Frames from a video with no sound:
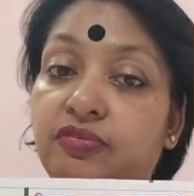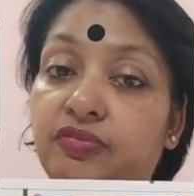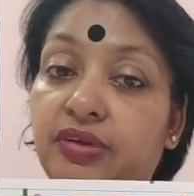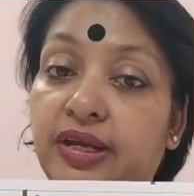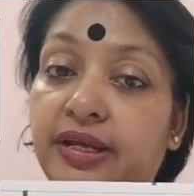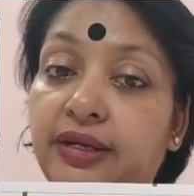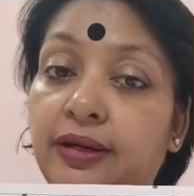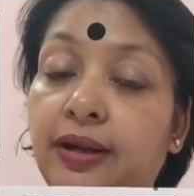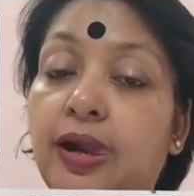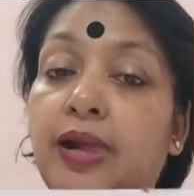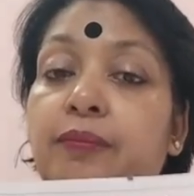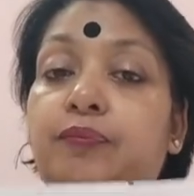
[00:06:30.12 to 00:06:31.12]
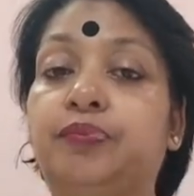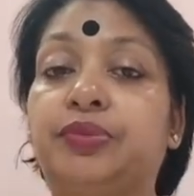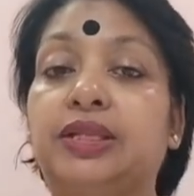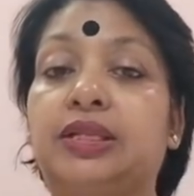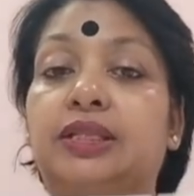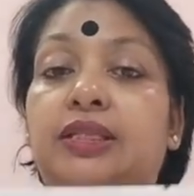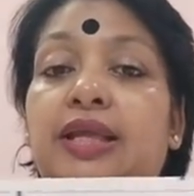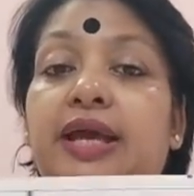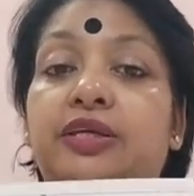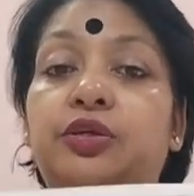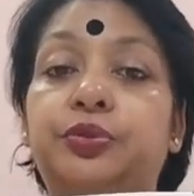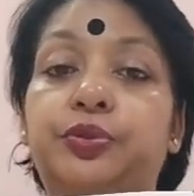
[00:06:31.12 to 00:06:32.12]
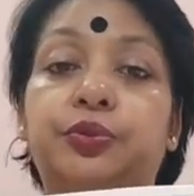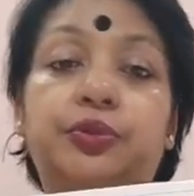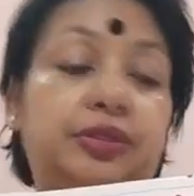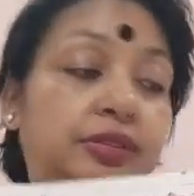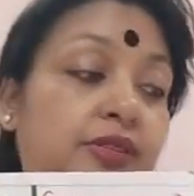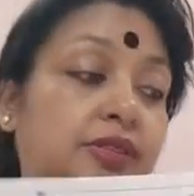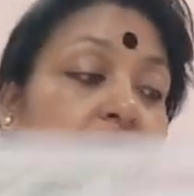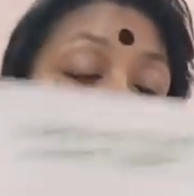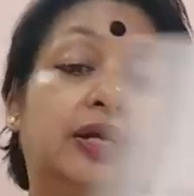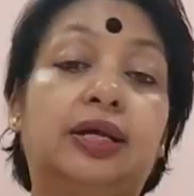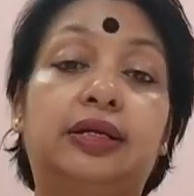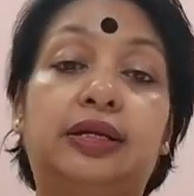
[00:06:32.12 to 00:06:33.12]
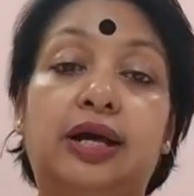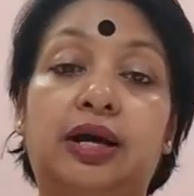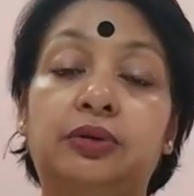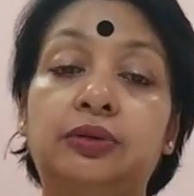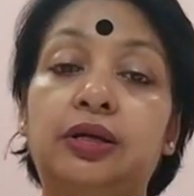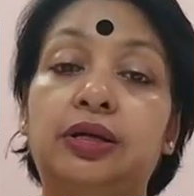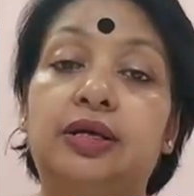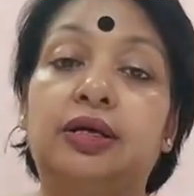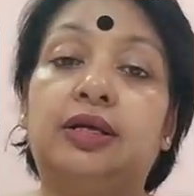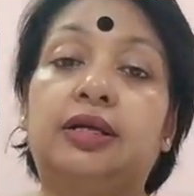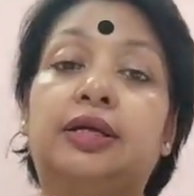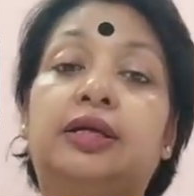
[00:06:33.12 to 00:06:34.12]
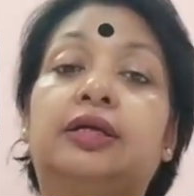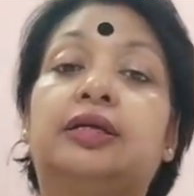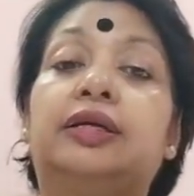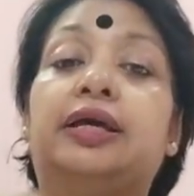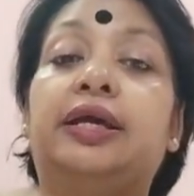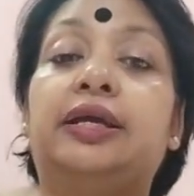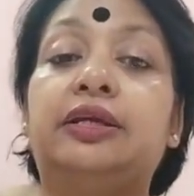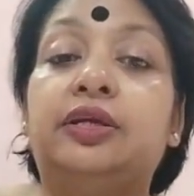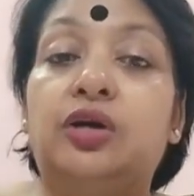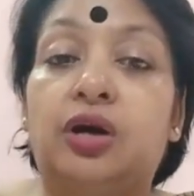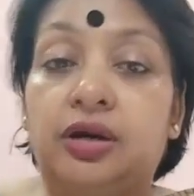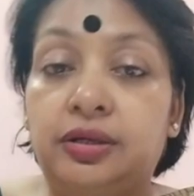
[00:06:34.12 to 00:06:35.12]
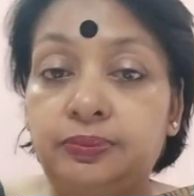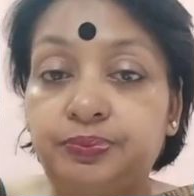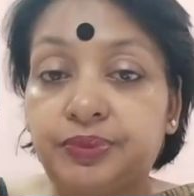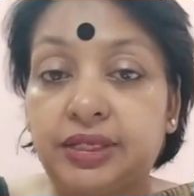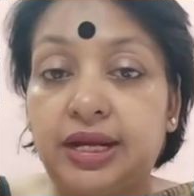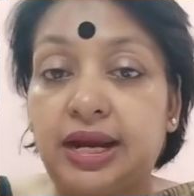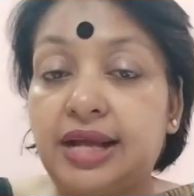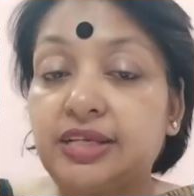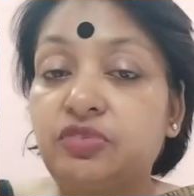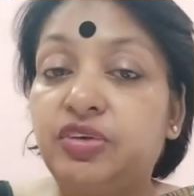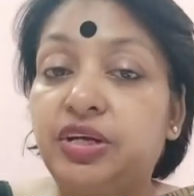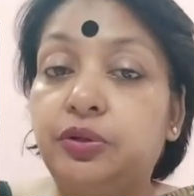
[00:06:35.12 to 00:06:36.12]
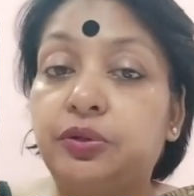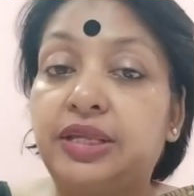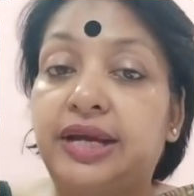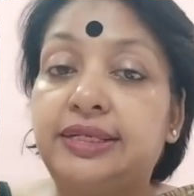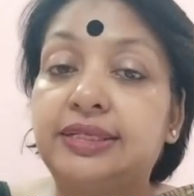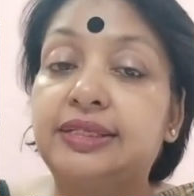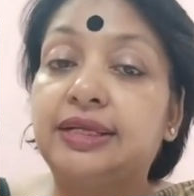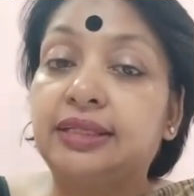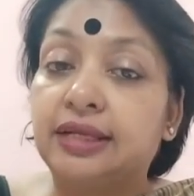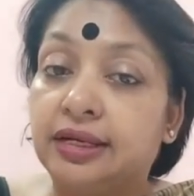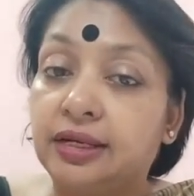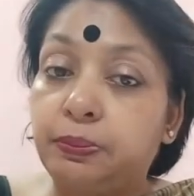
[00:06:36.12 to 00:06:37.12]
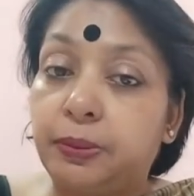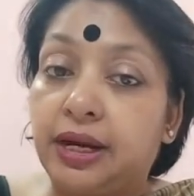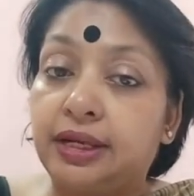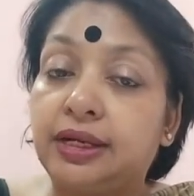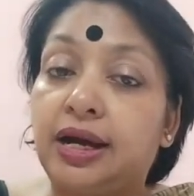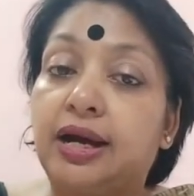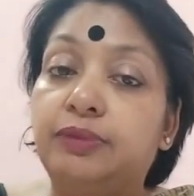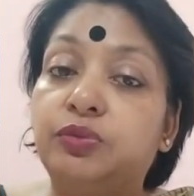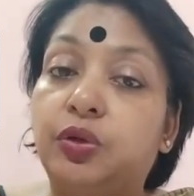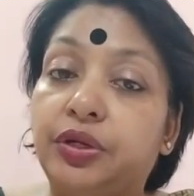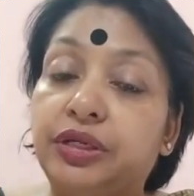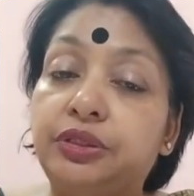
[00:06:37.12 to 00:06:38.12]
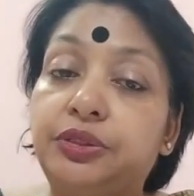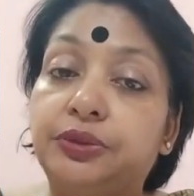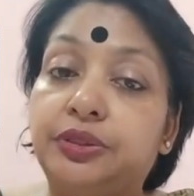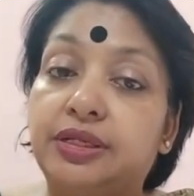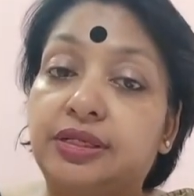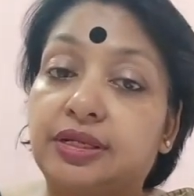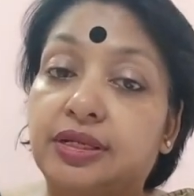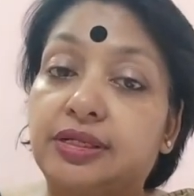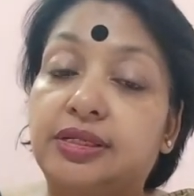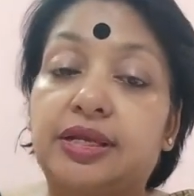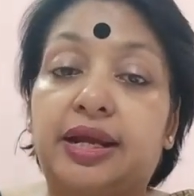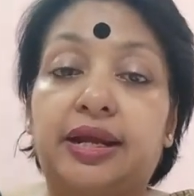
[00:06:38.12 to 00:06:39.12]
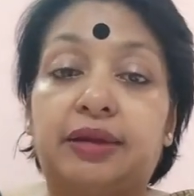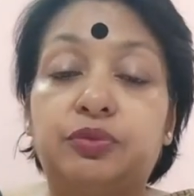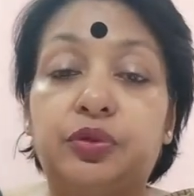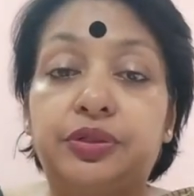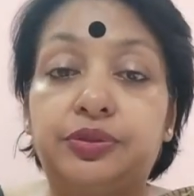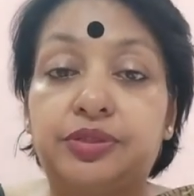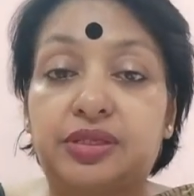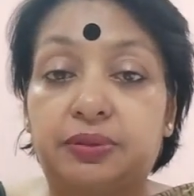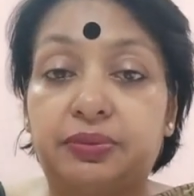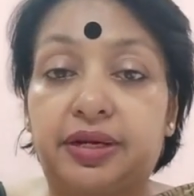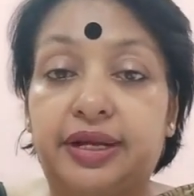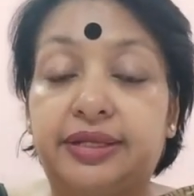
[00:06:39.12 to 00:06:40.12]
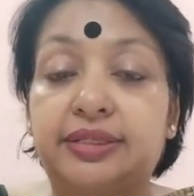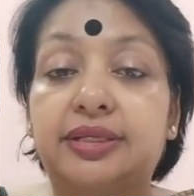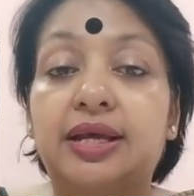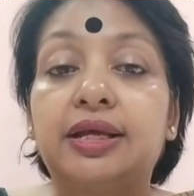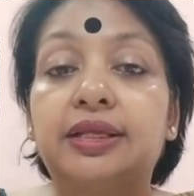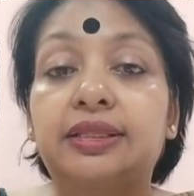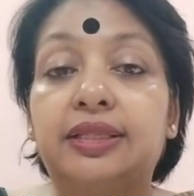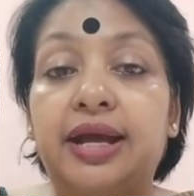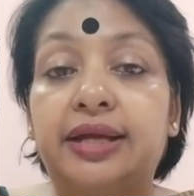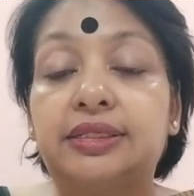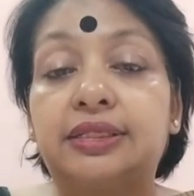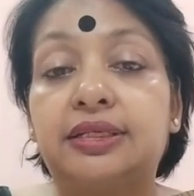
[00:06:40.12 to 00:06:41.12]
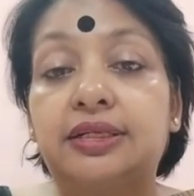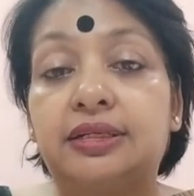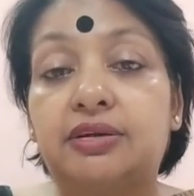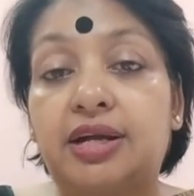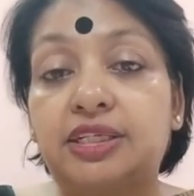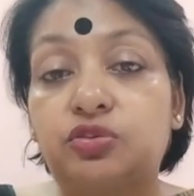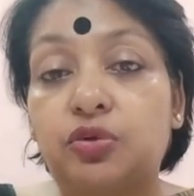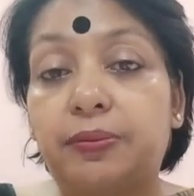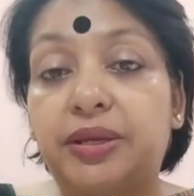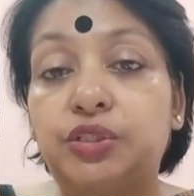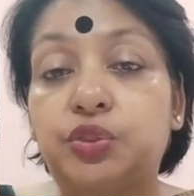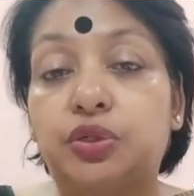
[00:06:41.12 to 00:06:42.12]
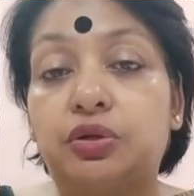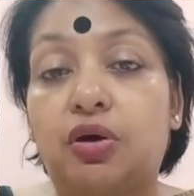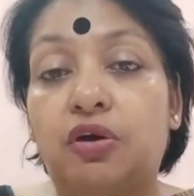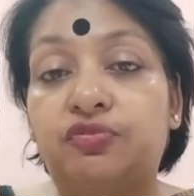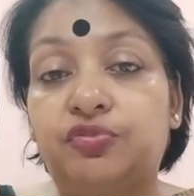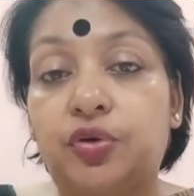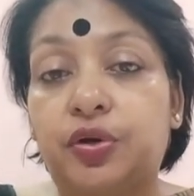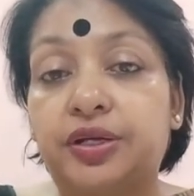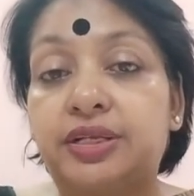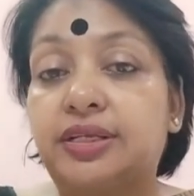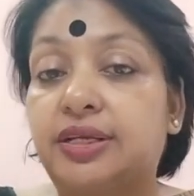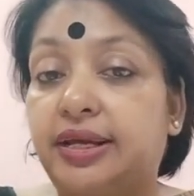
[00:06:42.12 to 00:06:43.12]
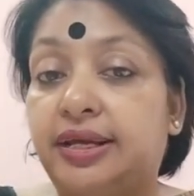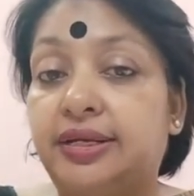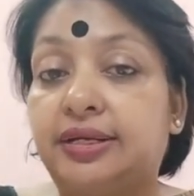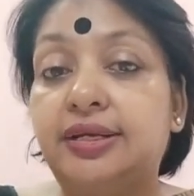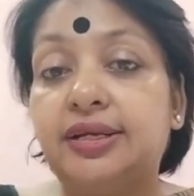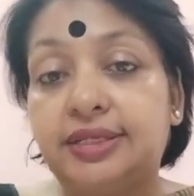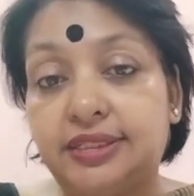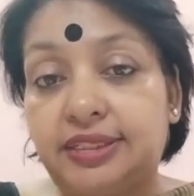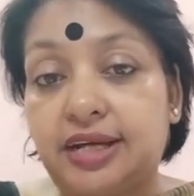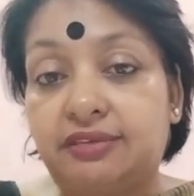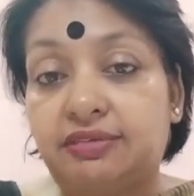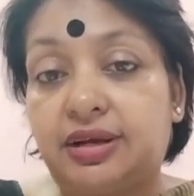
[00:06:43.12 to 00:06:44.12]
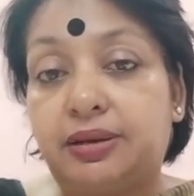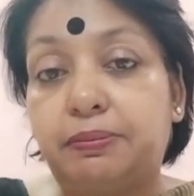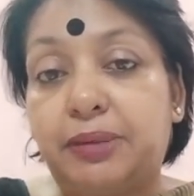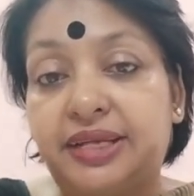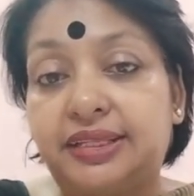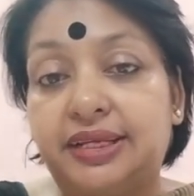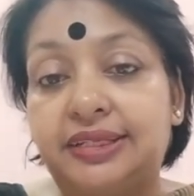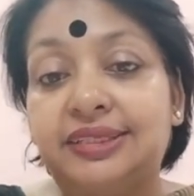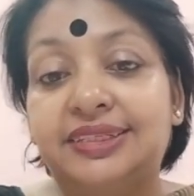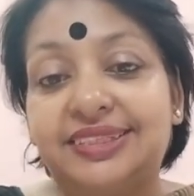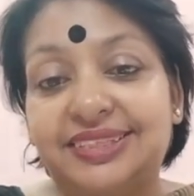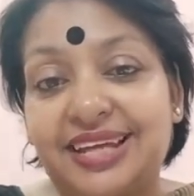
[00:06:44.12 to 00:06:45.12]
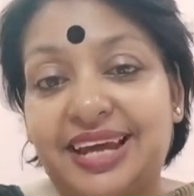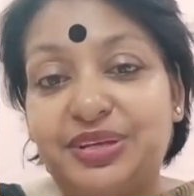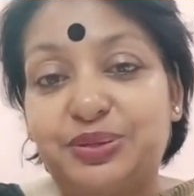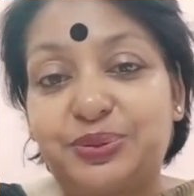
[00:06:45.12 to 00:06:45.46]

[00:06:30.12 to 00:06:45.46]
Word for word: Fine. Thank you students. Now, in your, the last video, that is the third part, I'm going to discuss and I'm going to summarize that the transformation of forest in Java. By then, thank